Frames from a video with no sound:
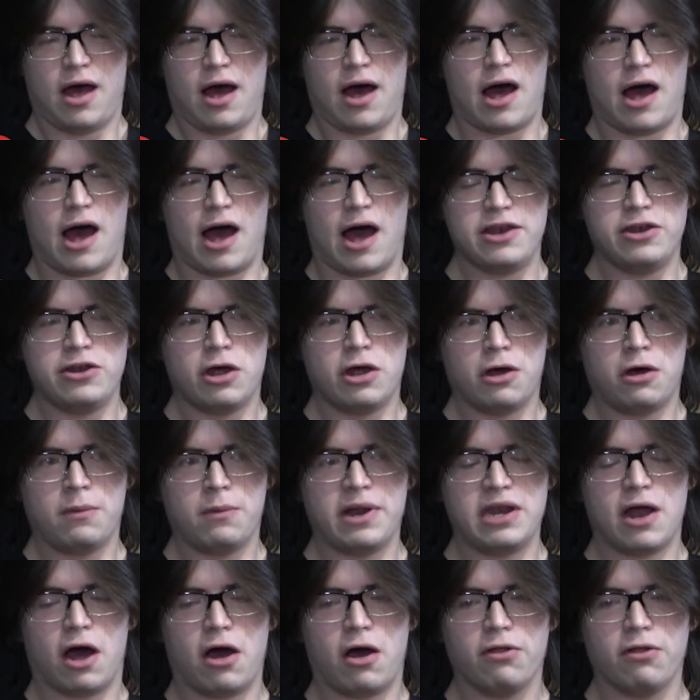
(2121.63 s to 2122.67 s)
I know
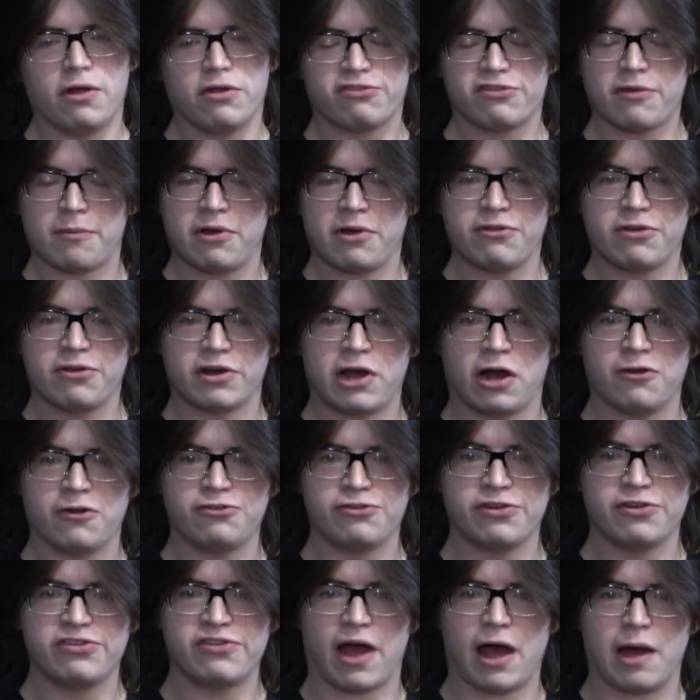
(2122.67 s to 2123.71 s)
in some other
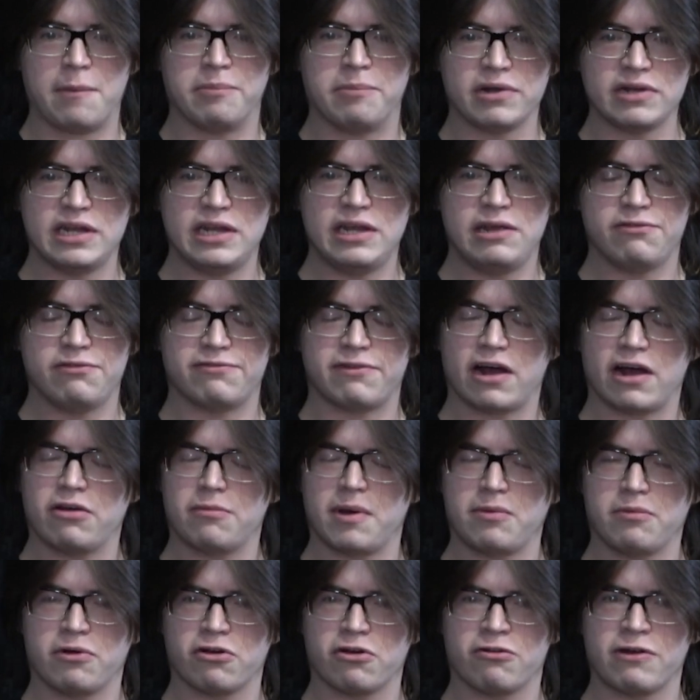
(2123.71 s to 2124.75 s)
countries, I believe, if I
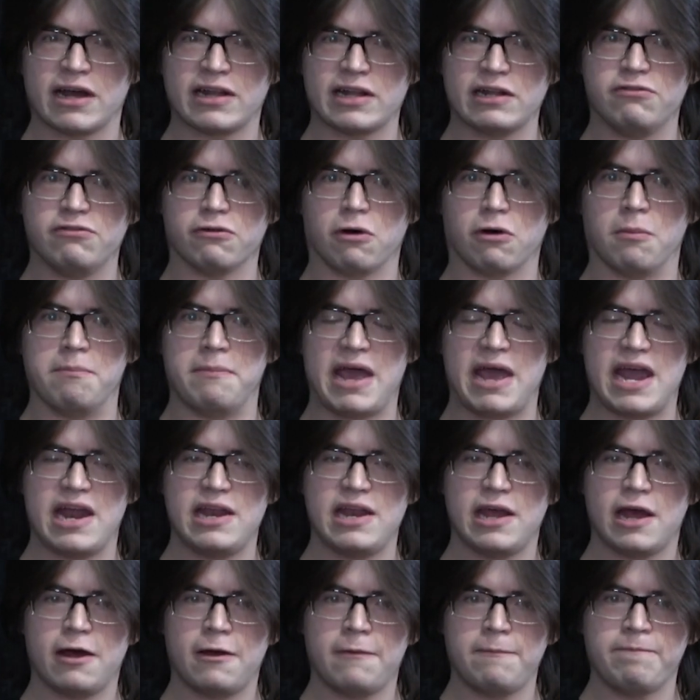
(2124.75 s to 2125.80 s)
remember correctly,
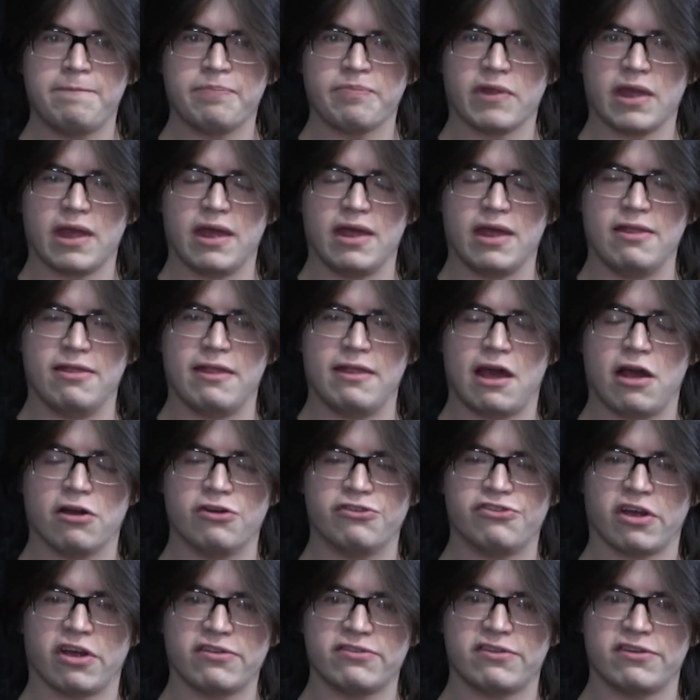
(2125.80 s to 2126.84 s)
Romania, in their
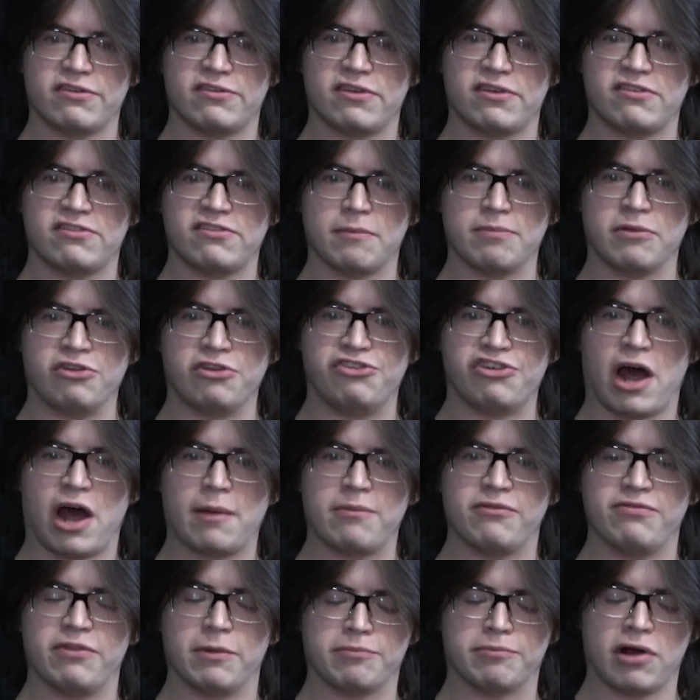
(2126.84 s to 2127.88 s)
justice system, the job
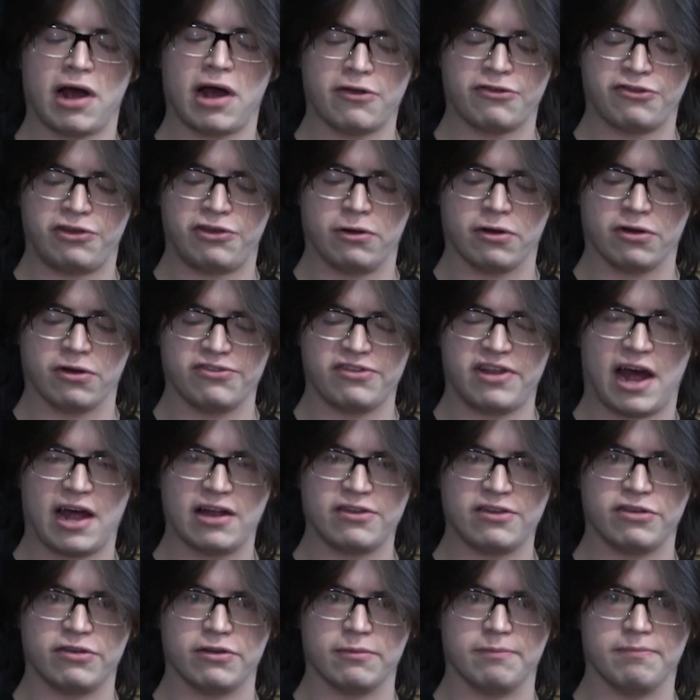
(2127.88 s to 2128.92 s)
of the prosecutor is not
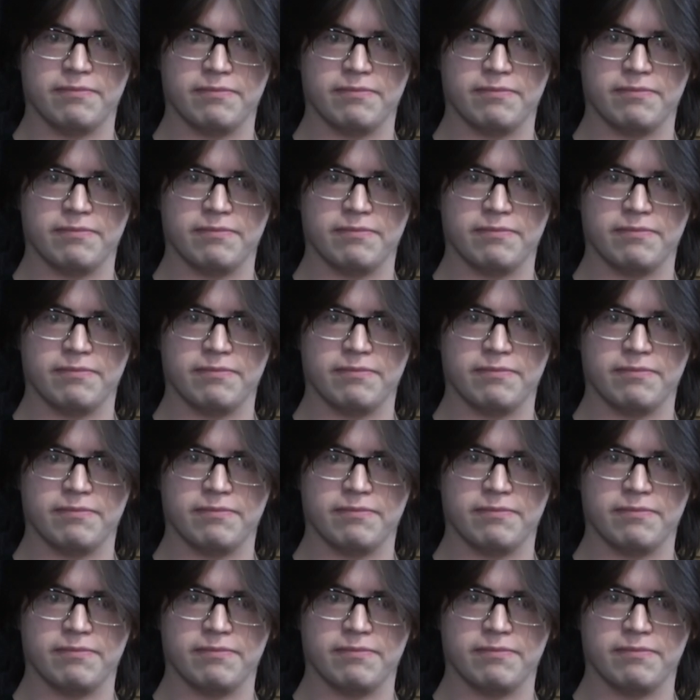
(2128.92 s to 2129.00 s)
to